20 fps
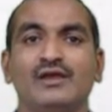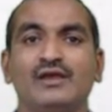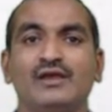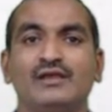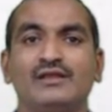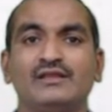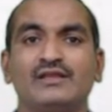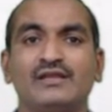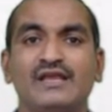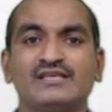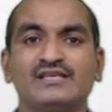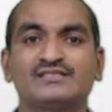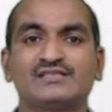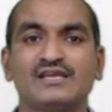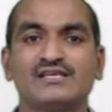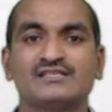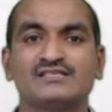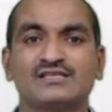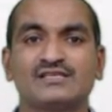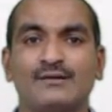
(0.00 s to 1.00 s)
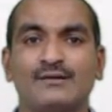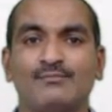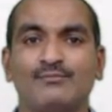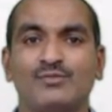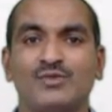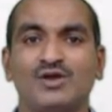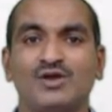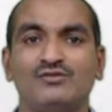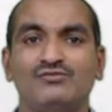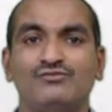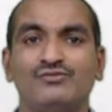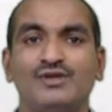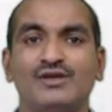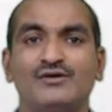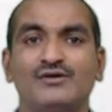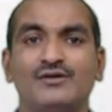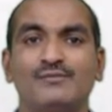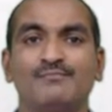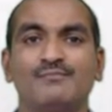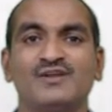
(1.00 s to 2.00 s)
In the next example, we
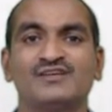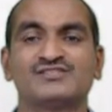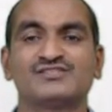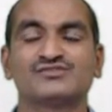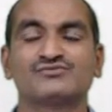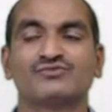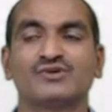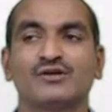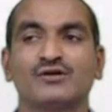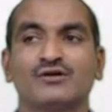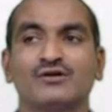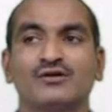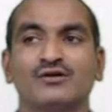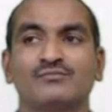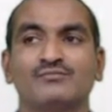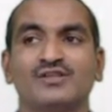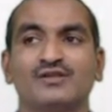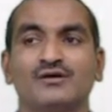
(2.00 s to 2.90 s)
have replaced one of